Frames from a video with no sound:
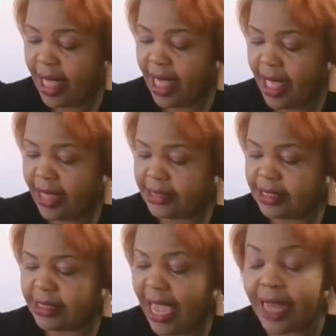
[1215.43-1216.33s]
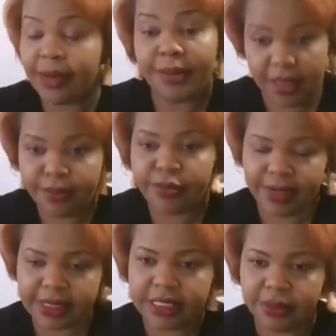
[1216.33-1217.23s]
and it can be
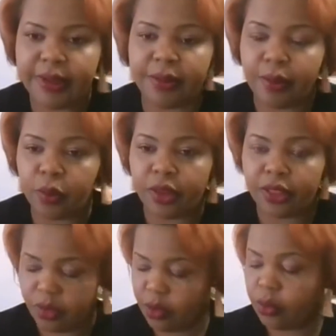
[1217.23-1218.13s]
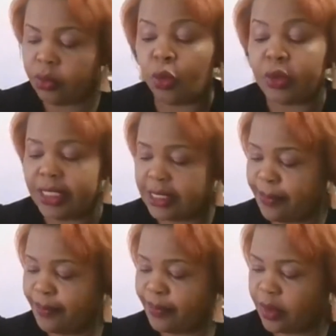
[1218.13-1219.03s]
present in people with autism.